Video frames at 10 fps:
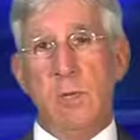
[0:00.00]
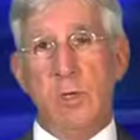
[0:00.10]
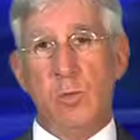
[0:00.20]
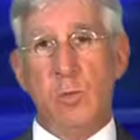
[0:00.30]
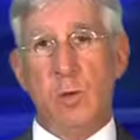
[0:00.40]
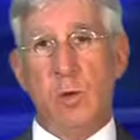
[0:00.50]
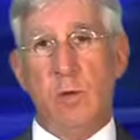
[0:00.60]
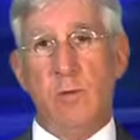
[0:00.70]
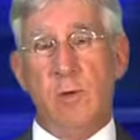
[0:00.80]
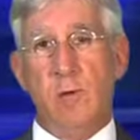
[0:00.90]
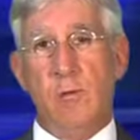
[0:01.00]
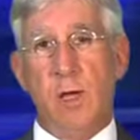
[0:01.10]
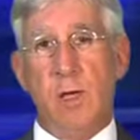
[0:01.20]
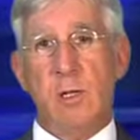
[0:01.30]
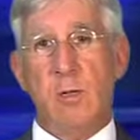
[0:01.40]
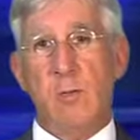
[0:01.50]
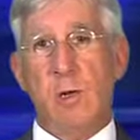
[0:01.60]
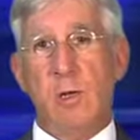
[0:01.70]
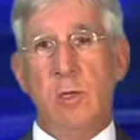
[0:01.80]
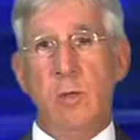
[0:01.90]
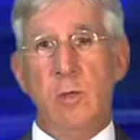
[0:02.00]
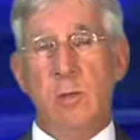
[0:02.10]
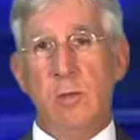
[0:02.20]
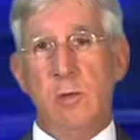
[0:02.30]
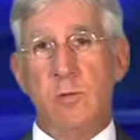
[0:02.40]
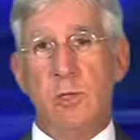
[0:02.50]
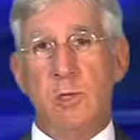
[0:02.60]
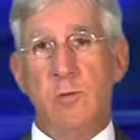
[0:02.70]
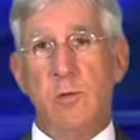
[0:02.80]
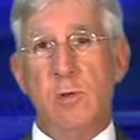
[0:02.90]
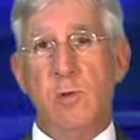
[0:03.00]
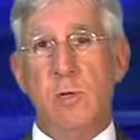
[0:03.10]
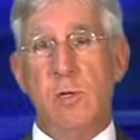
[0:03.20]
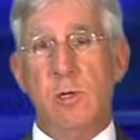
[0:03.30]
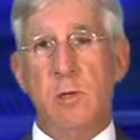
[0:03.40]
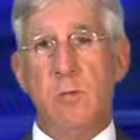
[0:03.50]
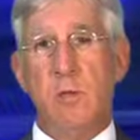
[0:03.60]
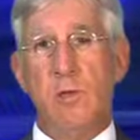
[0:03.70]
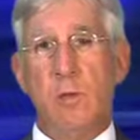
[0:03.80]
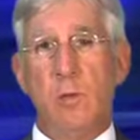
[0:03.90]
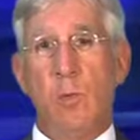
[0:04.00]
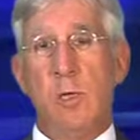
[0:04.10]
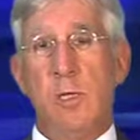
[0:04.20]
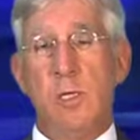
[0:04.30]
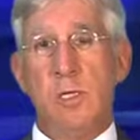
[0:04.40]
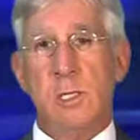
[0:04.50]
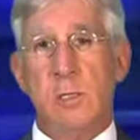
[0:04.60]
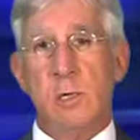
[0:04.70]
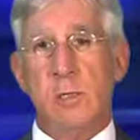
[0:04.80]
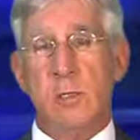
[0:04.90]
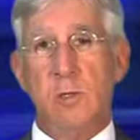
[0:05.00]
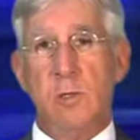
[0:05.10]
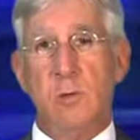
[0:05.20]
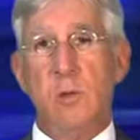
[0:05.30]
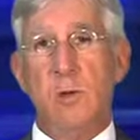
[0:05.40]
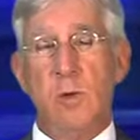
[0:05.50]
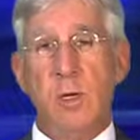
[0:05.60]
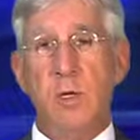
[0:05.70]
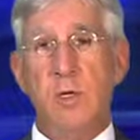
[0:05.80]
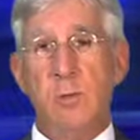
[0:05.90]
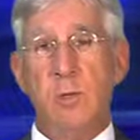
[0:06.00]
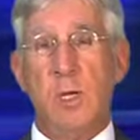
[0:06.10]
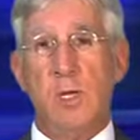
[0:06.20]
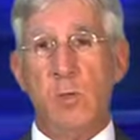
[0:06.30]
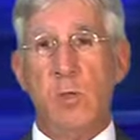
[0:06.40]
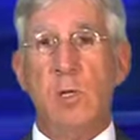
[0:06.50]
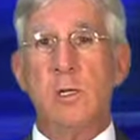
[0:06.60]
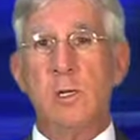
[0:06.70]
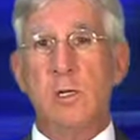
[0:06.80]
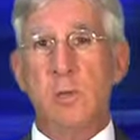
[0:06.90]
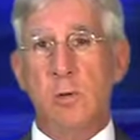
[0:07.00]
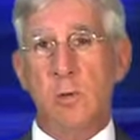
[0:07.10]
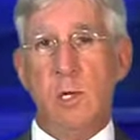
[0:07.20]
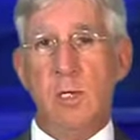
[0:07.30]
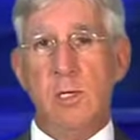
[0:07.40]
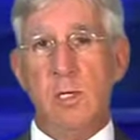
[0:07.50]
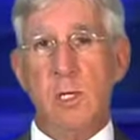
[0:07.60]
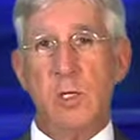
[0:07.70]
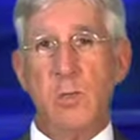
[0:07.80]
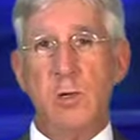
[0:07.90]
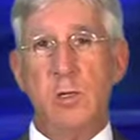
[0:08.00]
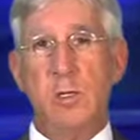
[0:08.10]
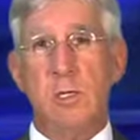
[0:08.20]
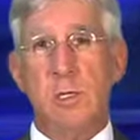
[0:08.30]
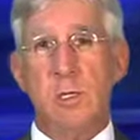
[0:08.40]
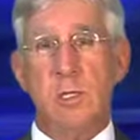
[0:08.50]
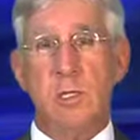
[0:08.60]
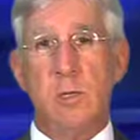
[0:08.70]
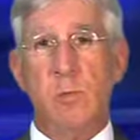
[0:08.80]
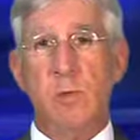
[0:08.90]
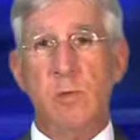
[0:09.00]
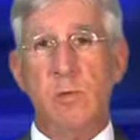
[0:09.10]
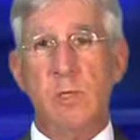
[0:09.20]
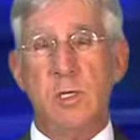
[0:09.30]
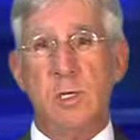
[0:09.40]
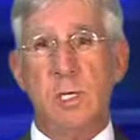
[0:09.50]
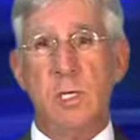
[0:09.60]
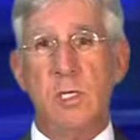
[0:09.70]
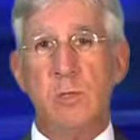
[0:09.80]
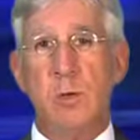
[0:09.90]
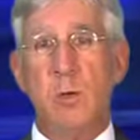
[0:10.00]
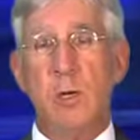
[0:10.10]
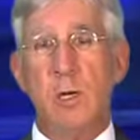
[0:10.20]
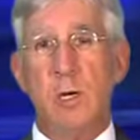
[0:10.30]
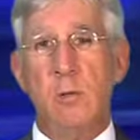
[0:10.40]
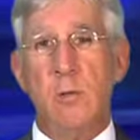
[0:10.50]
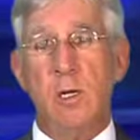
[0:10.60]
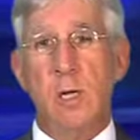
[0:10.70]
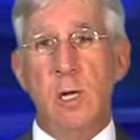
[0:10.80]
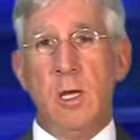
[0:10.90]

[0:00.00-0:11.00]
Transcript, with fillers: much more of it. In fact, Mark, you yourself are doing most of your work in this area, so we sometimes will look to you as the expert uh, in some of those uh, cases we work on. But